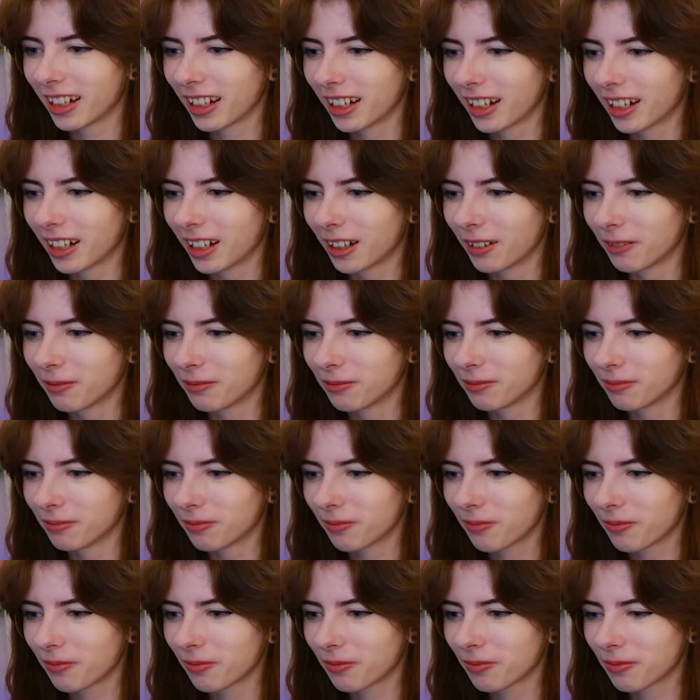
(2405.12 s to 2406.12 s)
Um,
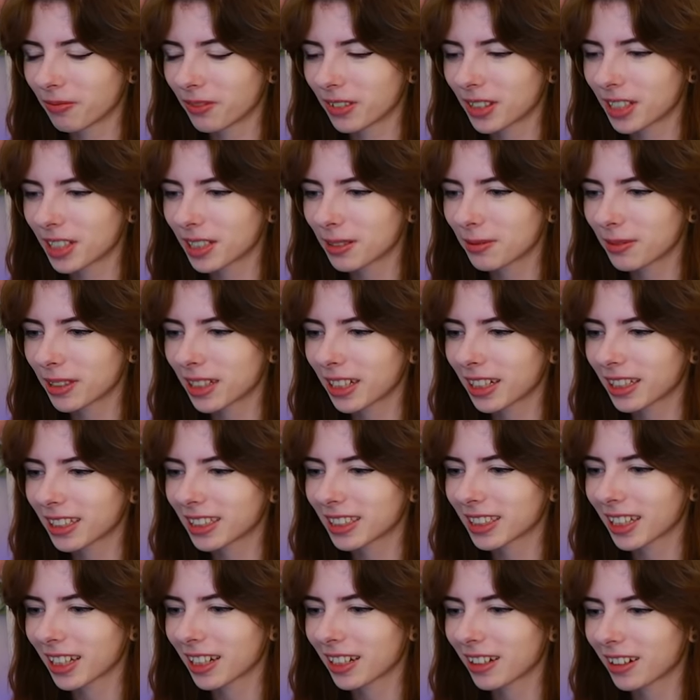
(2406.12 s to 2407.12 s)
just
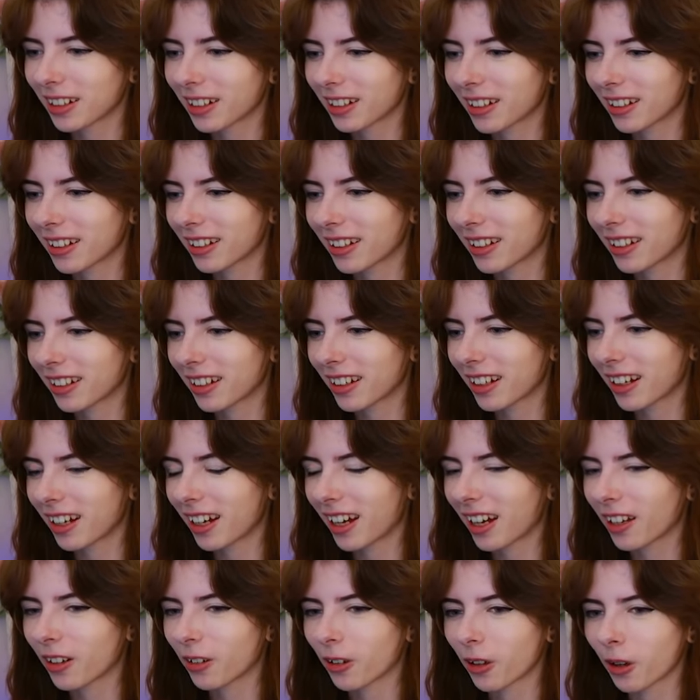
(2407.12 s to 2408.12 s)
because, like,
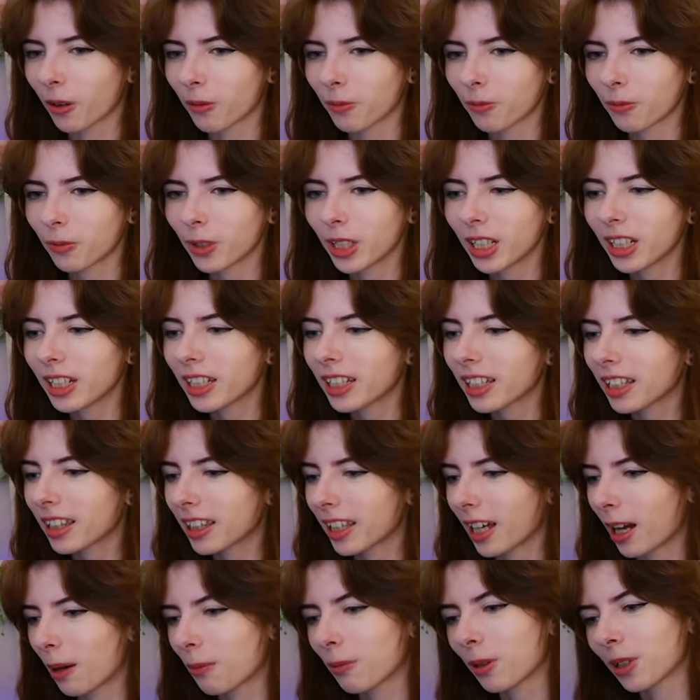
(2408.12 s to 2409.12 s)
I don't know. We didn't get
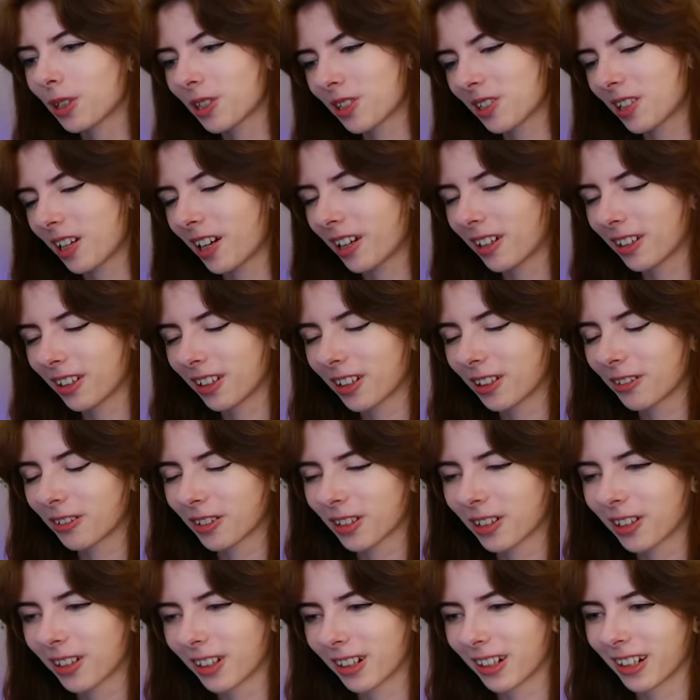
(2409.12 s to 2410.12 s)
that much dialogue with
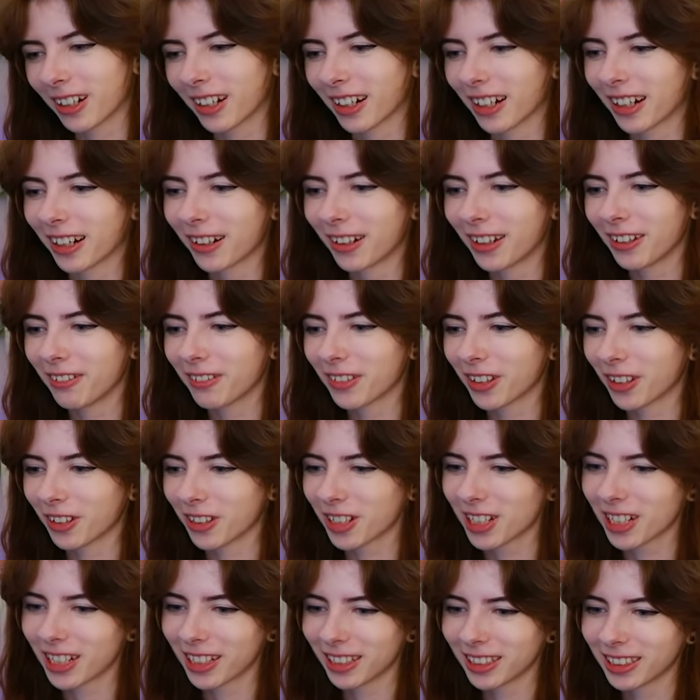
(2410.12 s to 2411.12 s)
her, even though
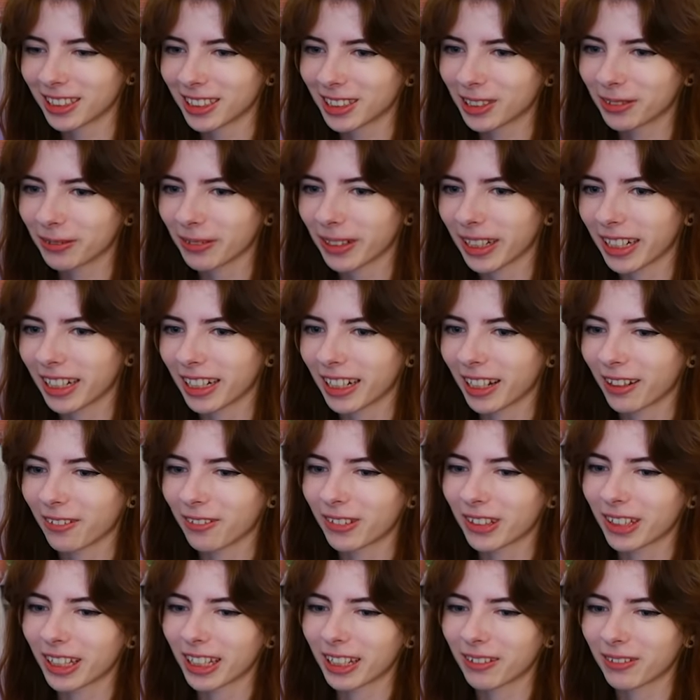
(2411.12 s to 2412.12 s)
she is sweet. I
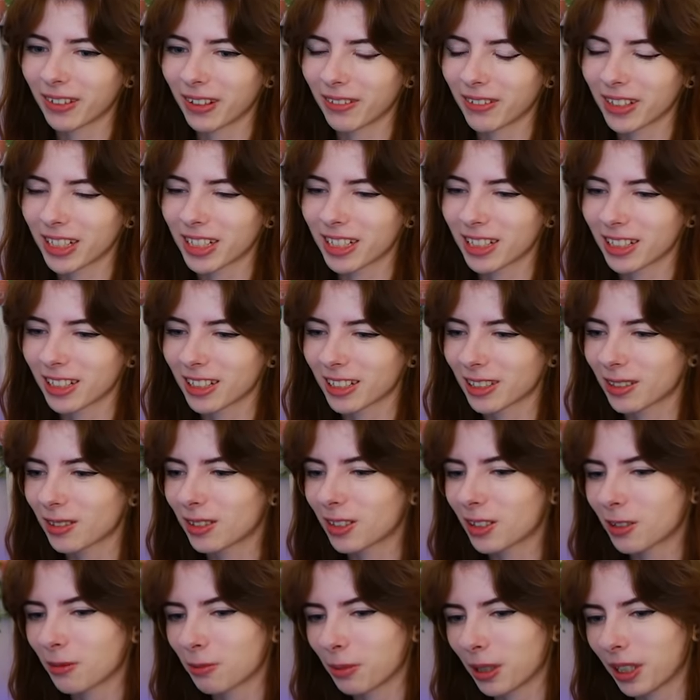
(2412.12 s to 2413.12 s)
feel like maybe she just
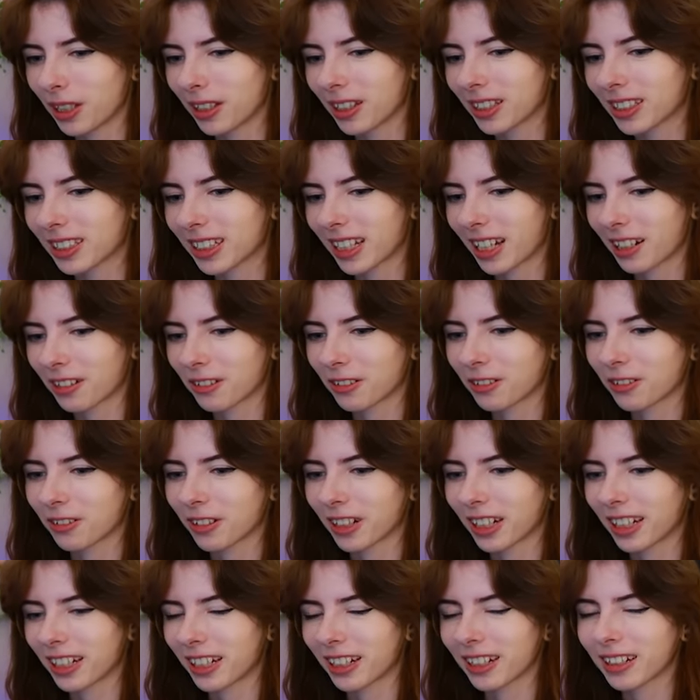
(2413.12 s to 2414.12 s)
should be in this
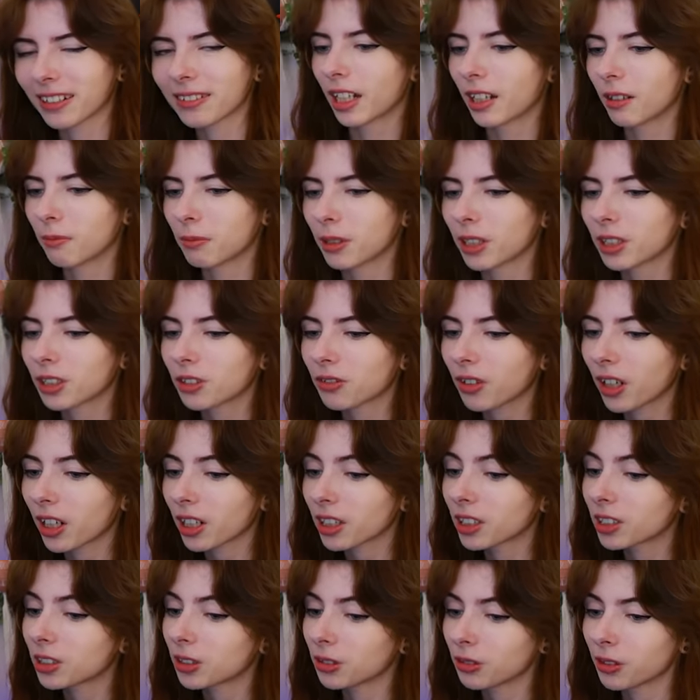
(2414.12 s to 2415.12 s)
category here. Um, but as far
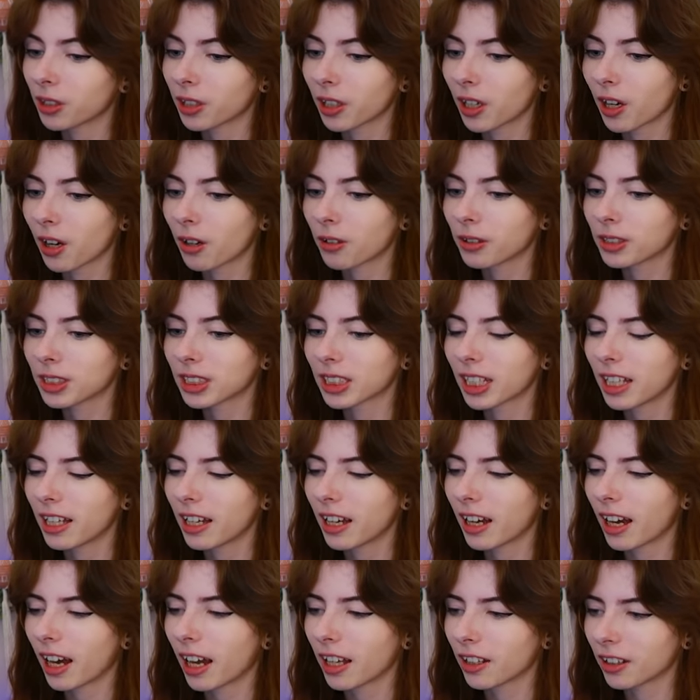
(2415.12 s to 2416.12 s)
as Suna goes,
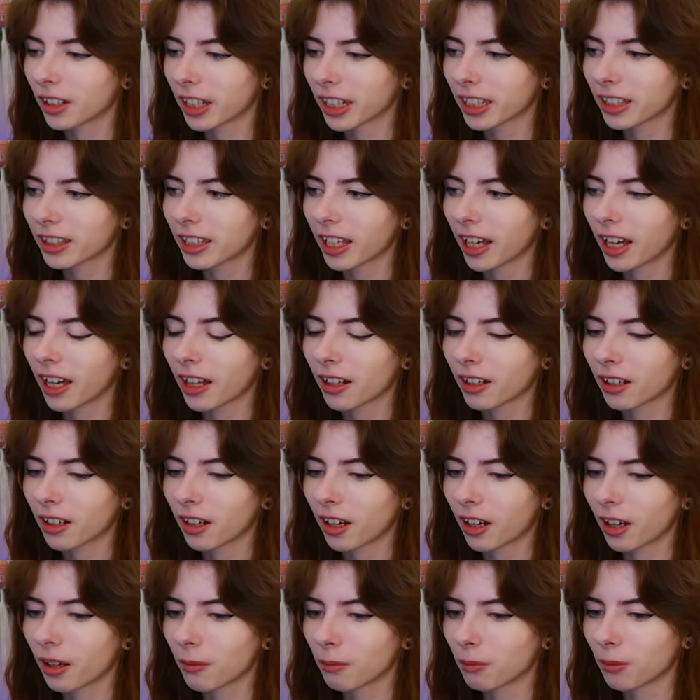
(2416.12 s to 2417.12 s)
I like that
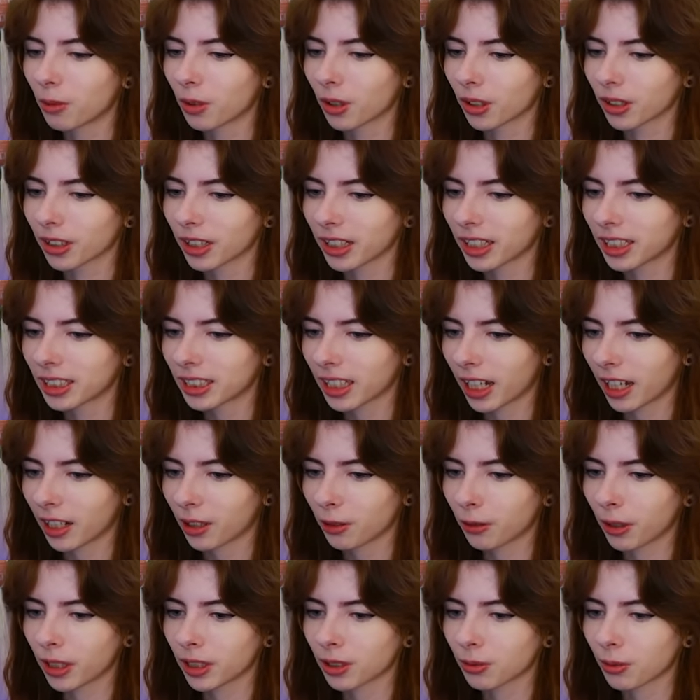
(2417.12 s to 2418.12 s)
um, more or less side
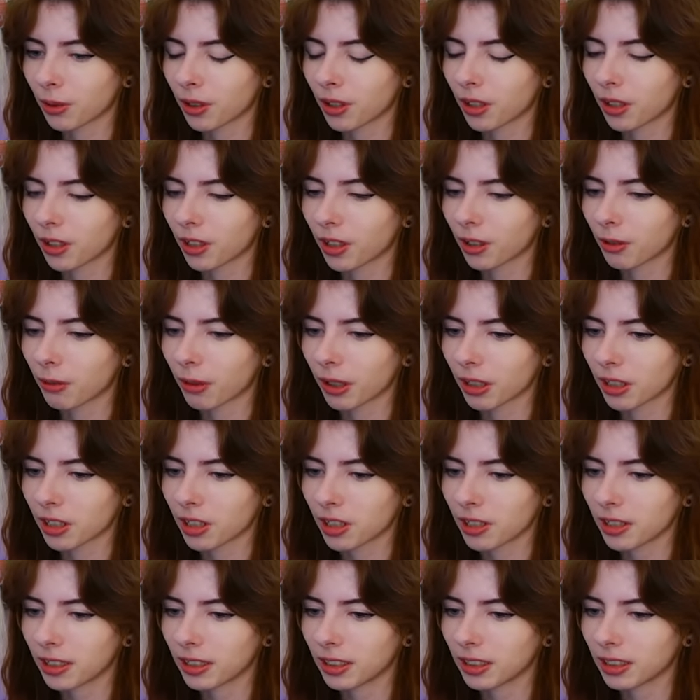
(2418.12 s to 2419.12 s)
quest with her where
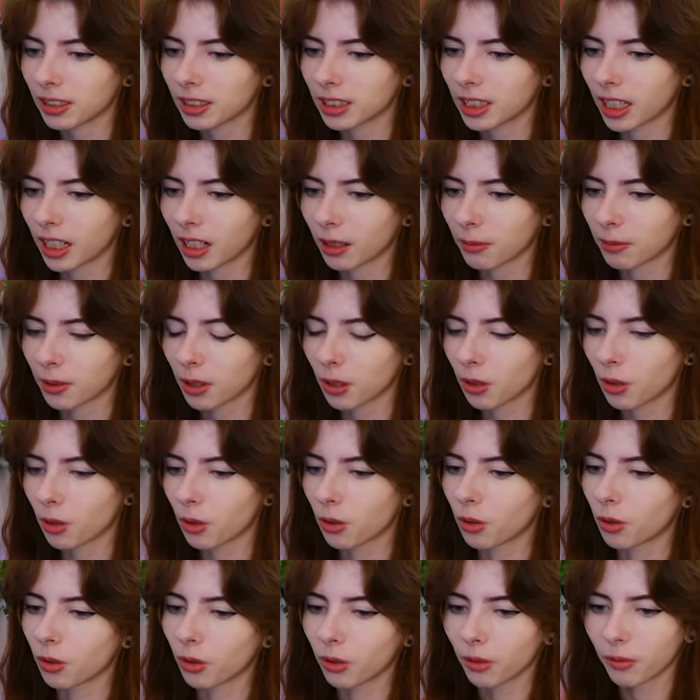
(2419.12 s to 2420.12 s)
she set up the
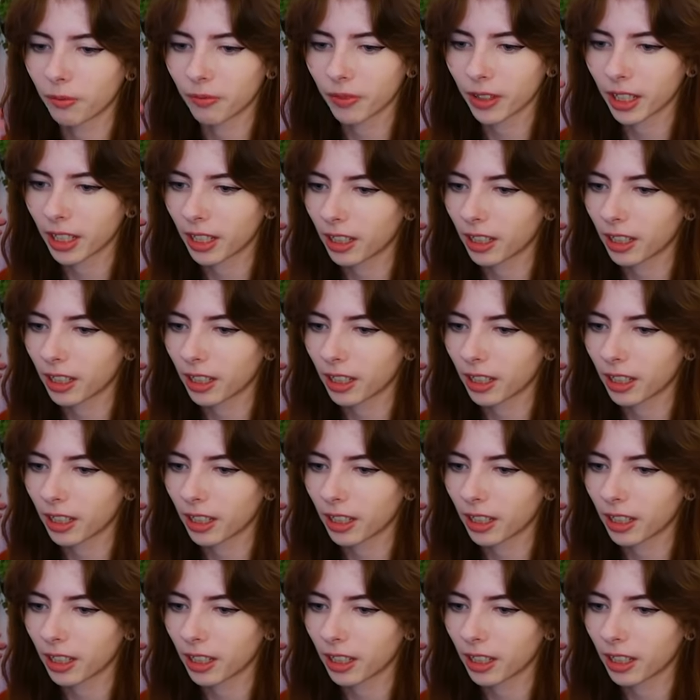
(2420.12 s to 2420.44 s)
whole